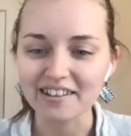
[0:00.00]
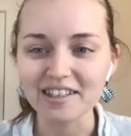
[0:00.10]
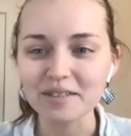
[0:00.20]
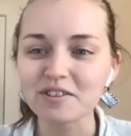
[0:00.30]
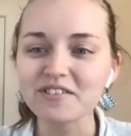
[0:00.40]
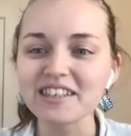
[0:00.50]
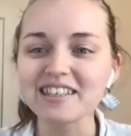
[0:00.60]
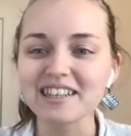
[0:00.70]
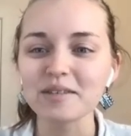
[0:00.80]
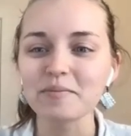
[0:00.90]
this movie
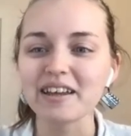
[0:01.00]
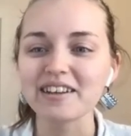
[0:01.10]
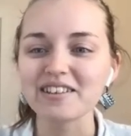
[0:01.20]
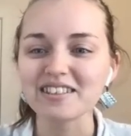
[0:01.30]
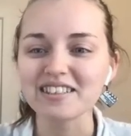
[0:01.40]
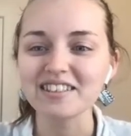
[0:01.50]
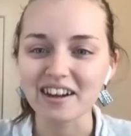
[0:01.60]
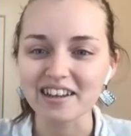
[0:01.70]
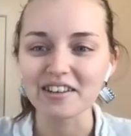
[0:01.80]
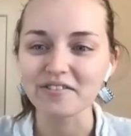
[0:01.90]
because it's been just
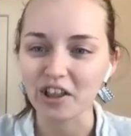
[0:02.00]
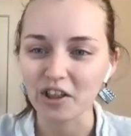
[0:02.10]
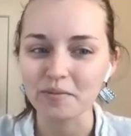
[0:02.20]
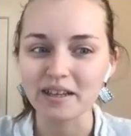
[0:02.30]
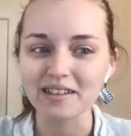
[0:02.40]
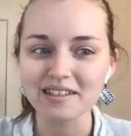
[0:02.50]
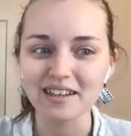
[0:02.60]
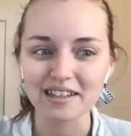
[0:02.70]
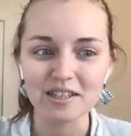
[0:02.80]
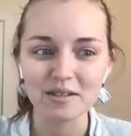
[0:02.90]
stuck in development
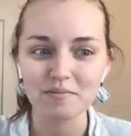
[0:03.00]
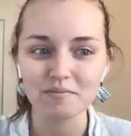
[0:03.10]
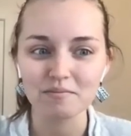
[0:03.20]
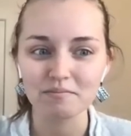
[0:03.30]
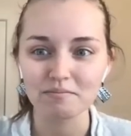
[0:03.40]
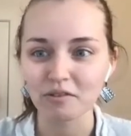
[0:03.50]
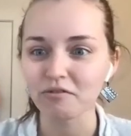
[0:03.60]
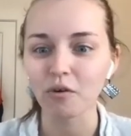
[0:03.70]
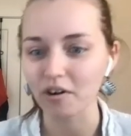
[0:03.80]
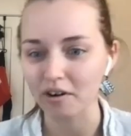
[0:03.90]
since
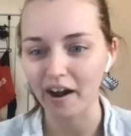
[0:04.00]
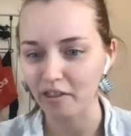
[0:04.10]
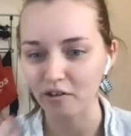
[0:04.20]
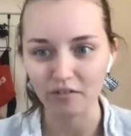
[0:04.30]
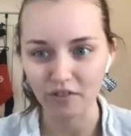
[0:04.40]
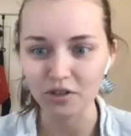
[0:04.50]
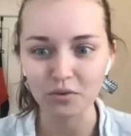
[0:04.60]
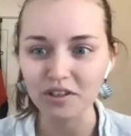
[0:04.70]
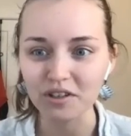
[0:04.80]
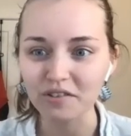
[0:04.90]
before either of us
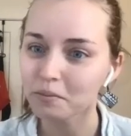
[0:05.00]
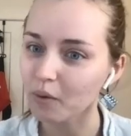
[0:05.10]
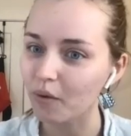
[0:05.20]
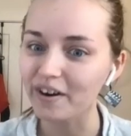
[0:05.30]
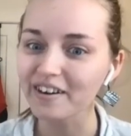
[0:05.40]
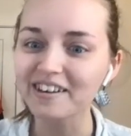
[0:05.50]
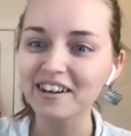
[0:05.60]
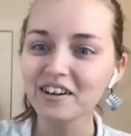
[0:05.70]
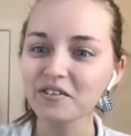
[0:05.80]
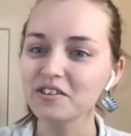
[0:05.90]
were even born,
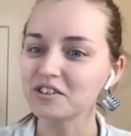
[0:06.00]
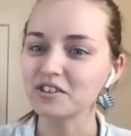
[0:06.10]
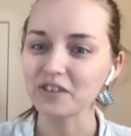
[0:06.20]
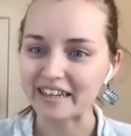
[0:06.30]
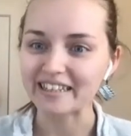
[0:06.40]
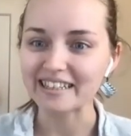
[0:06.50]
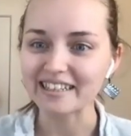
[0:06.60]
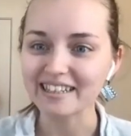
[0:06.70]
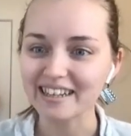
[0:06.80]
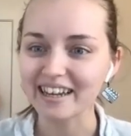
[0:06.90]
which is
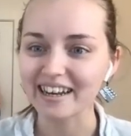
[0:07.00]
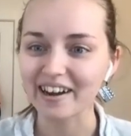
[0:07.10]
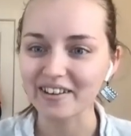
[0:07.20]
crazy. And now